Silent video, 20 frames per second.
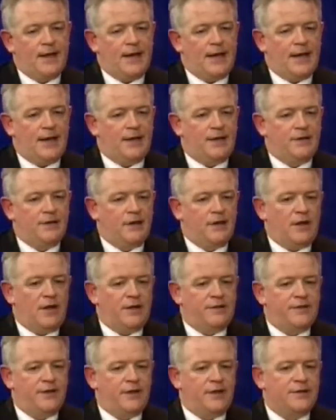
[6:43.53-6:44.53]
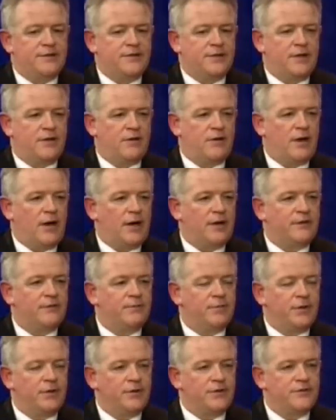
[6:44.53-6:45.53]
And I think it's the
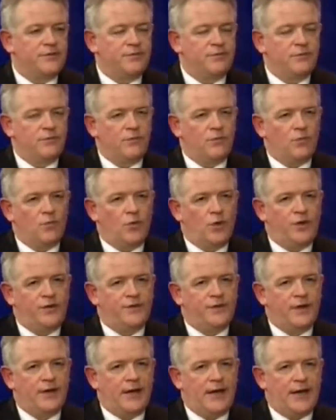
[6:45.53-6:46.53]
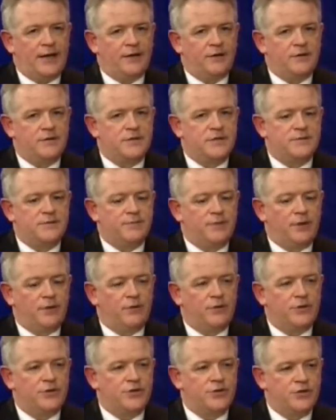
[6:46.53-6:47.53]
correct, because we think adult
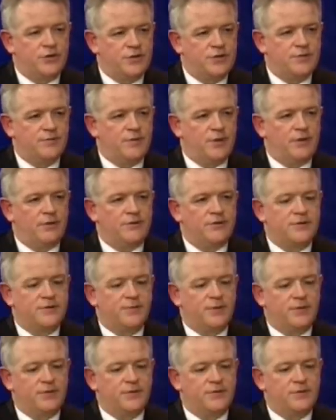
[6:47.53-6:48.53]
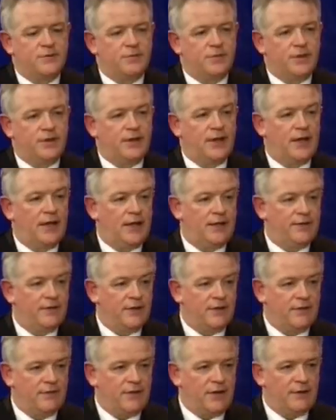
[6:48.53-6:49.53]
smokers should smoke responsibly
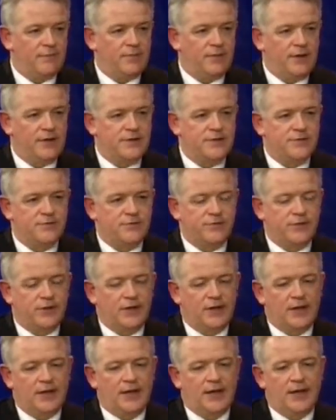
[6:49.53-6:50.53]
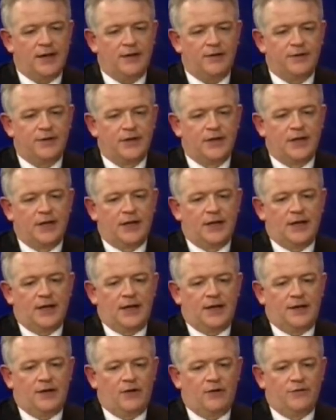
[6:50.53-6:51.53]
in the correct places they're allowed.
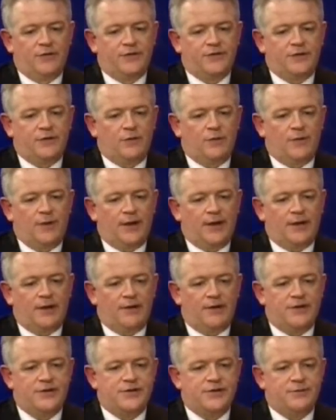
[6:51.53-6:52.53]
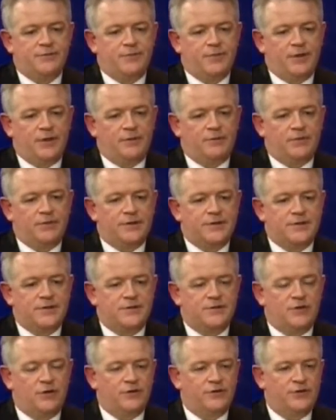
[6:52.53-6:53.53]
And obviously what we're encouraging people
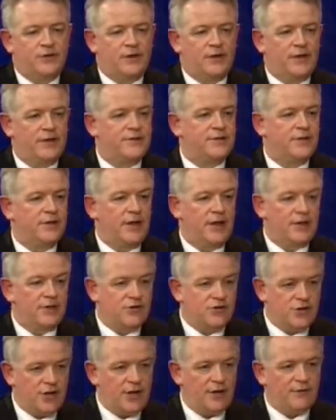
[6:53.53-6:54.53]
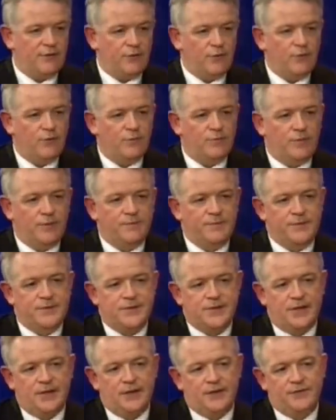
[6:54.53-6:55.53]
is not to litter in general, but
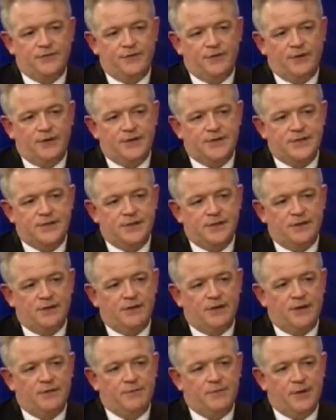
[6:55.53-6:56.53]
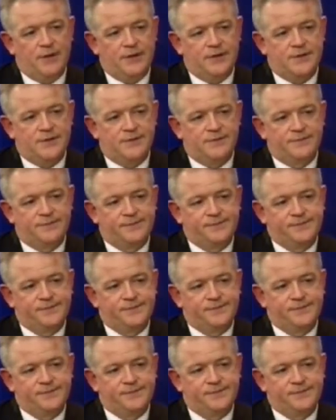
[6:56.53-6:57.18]
particularly for our cigarette butts.